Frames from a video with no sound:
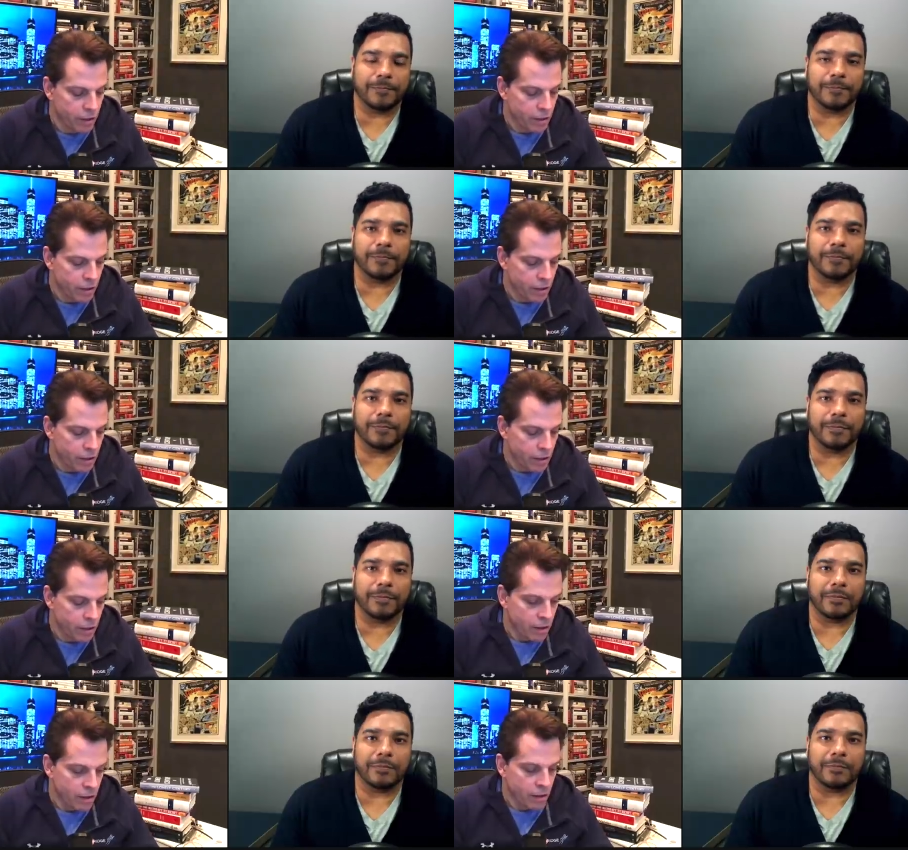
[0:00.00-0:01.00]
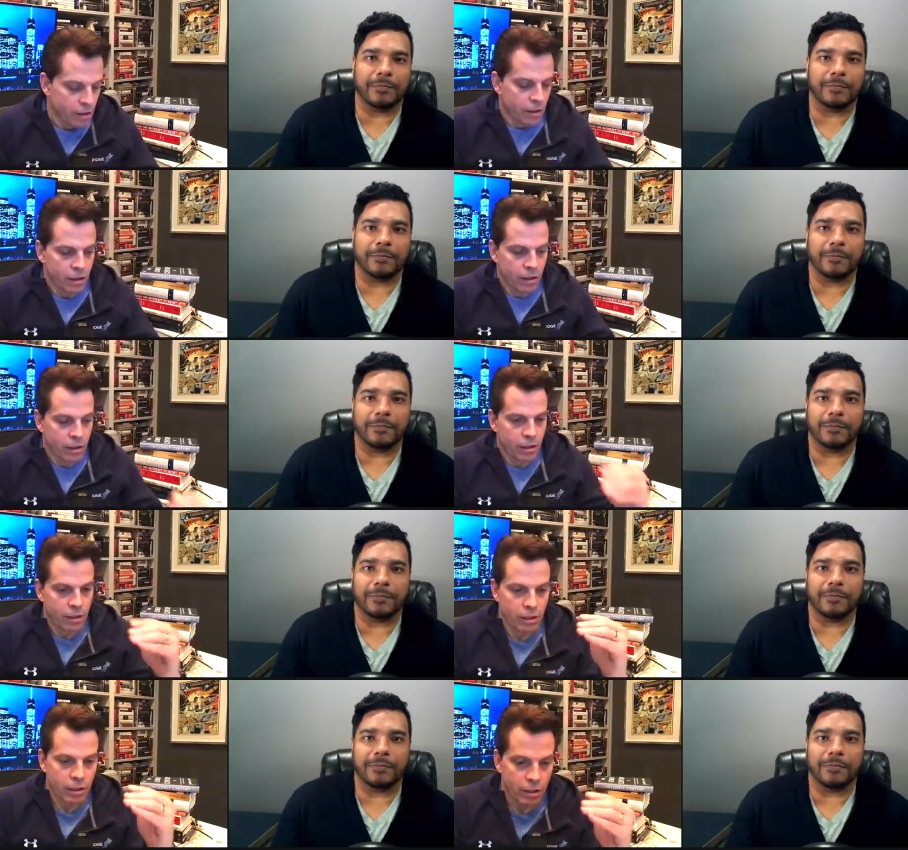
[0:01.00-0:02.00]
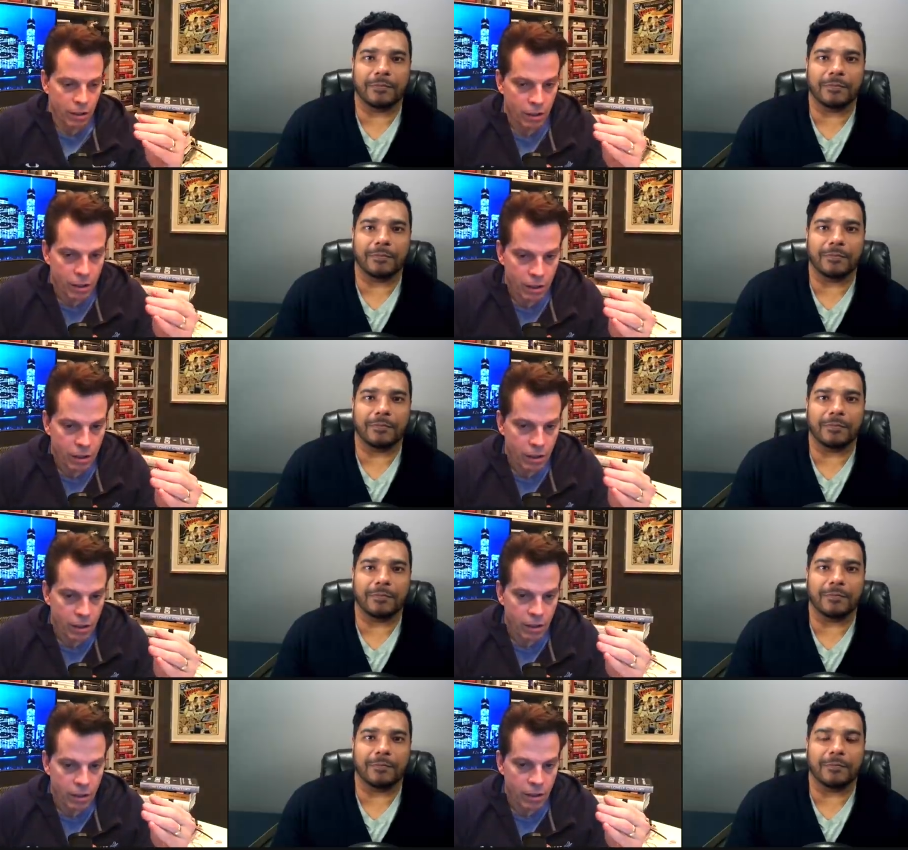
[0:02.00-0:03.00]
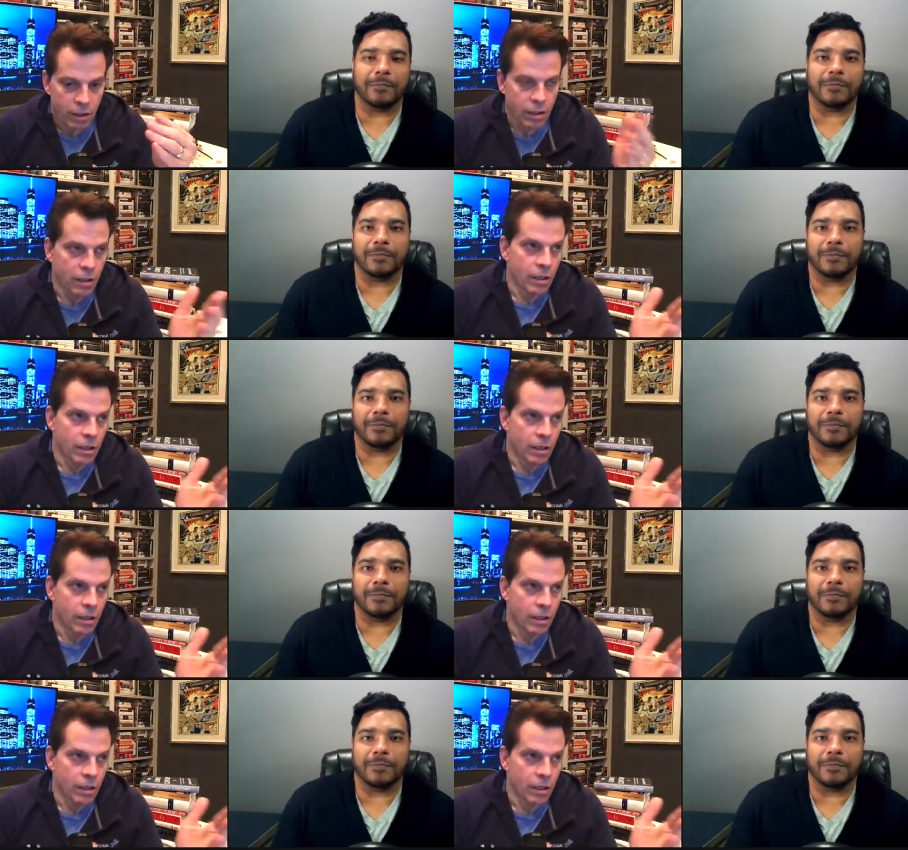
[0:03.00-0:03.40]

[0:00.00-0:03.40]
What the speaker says: [no speech]